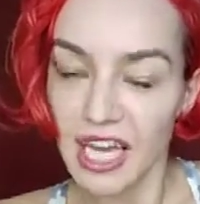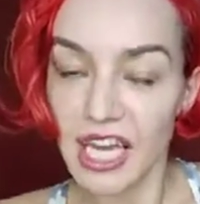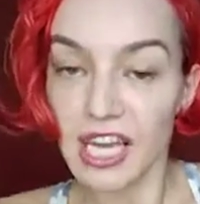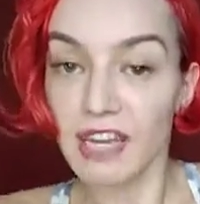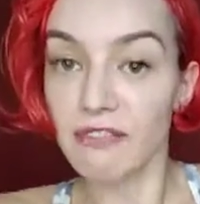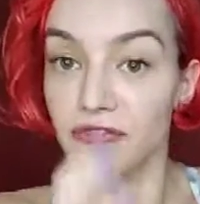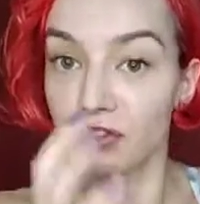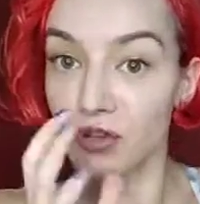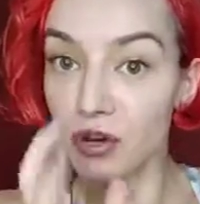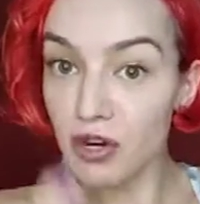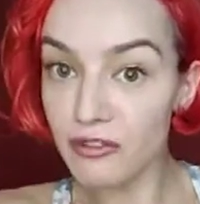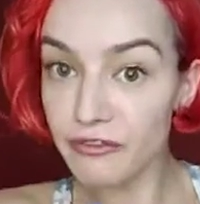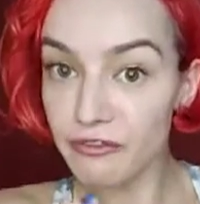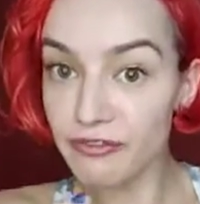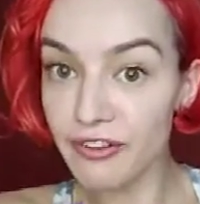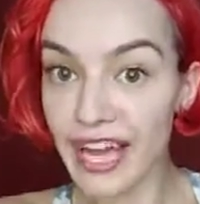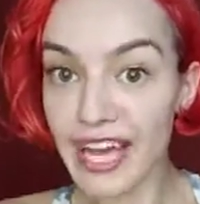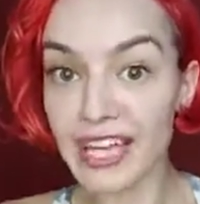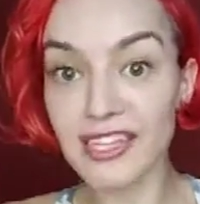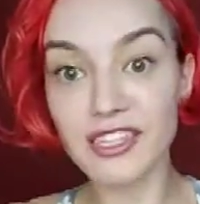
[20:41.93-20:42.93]
If you're
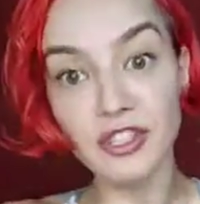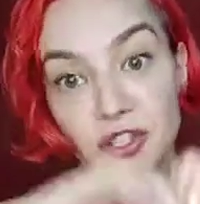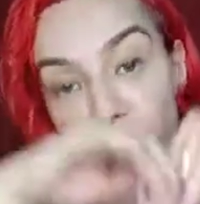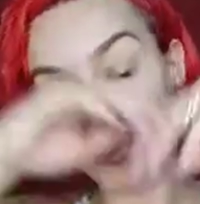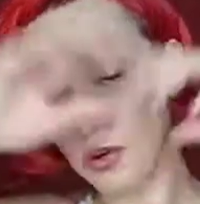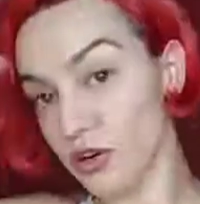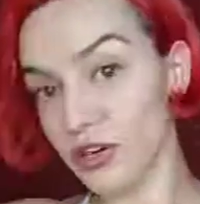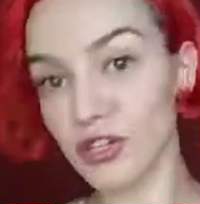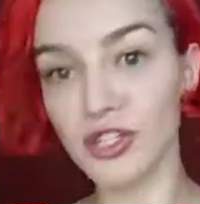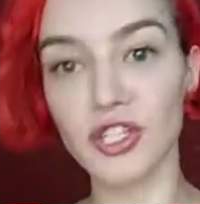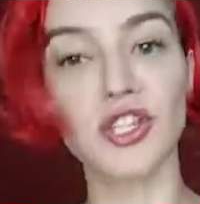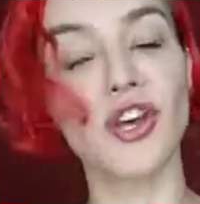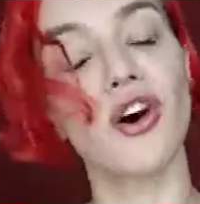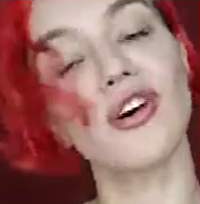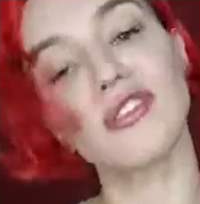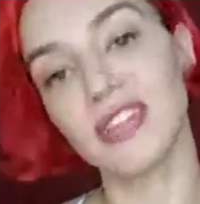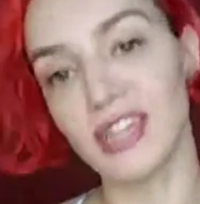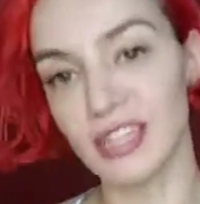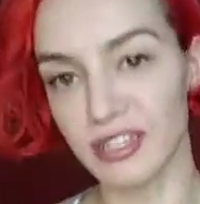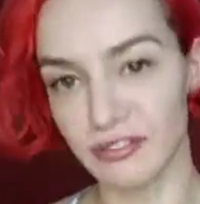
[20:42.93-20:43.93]
fat, you're
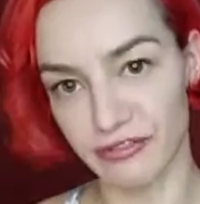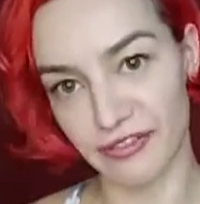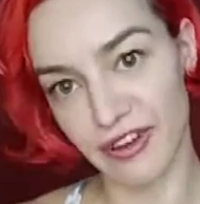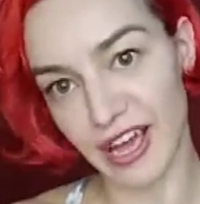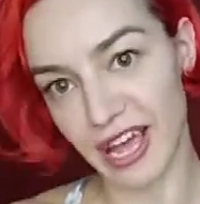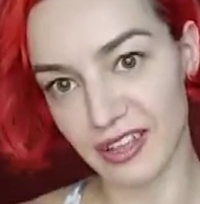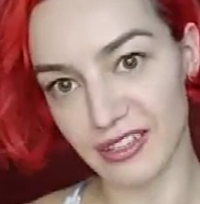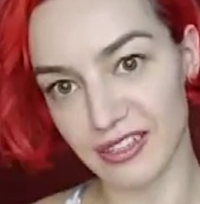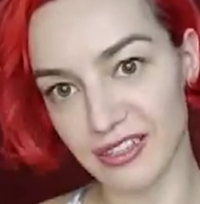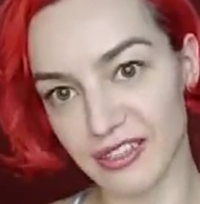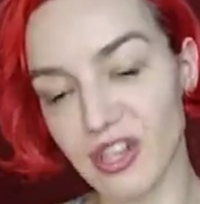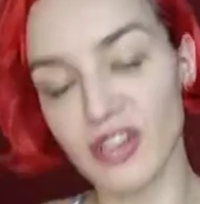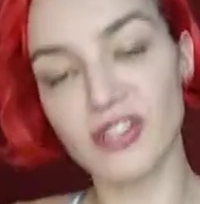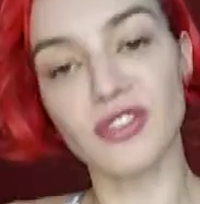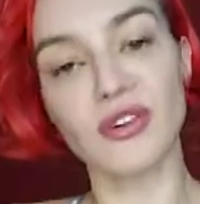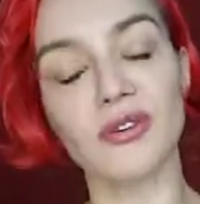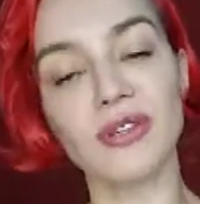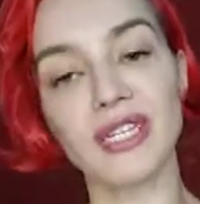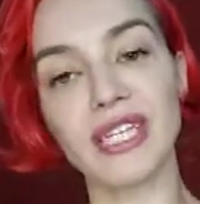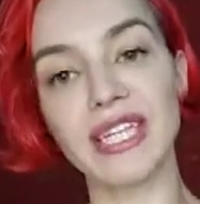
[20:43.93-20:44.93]
totally fat, not
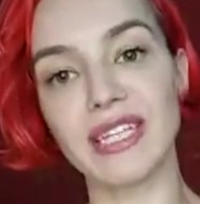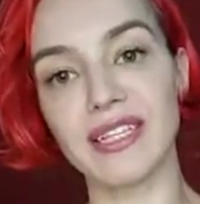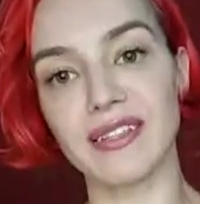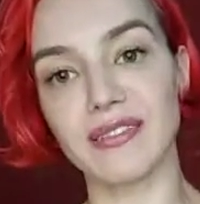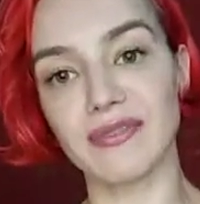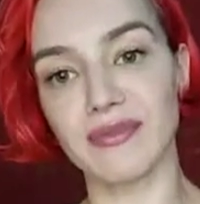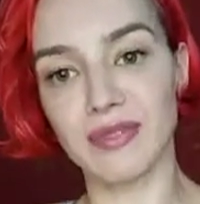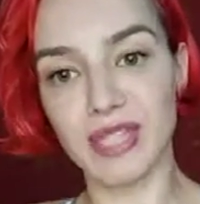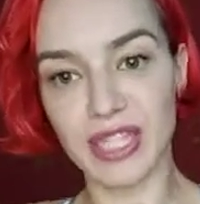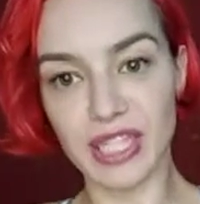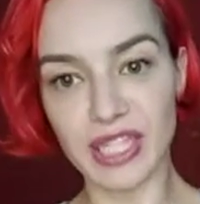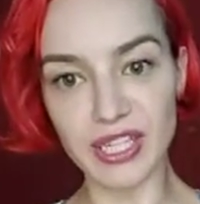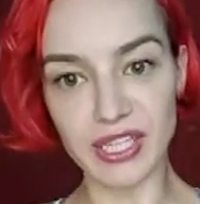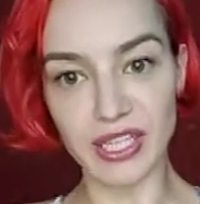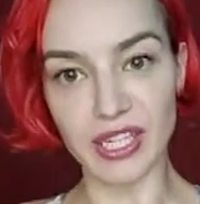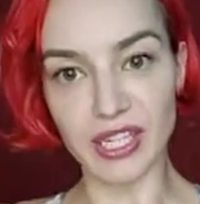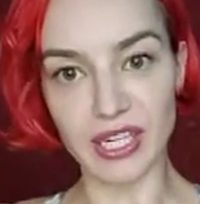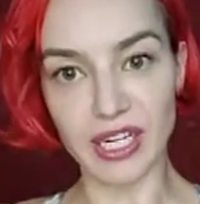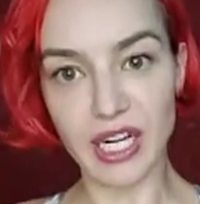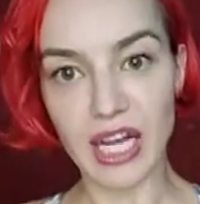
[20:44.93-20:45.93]
only
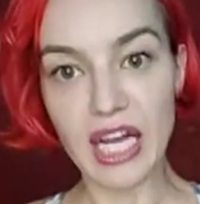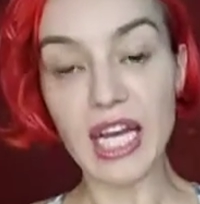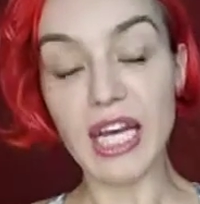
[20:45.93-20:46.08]
here.